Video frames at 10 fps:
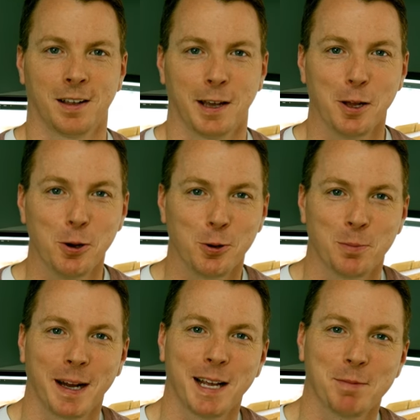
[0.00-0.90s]
Hello,
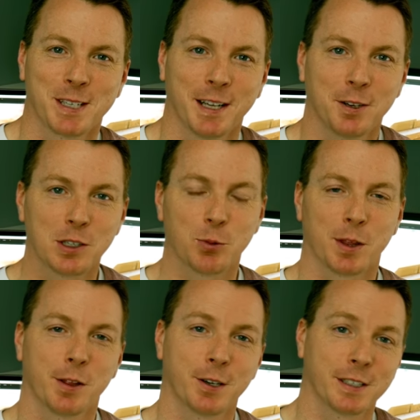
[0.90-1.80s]
my name is Nils
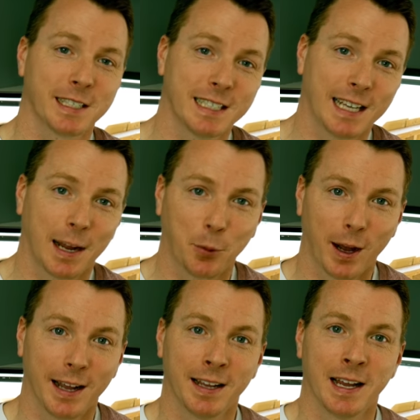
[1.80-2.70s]
with Learn to
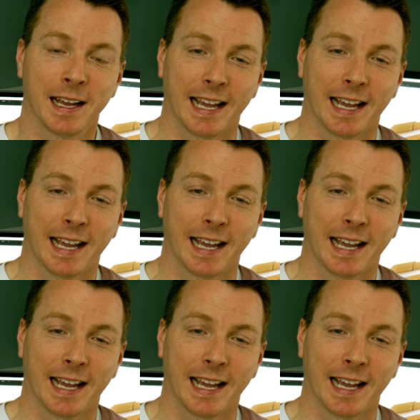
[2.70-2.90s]
DIY,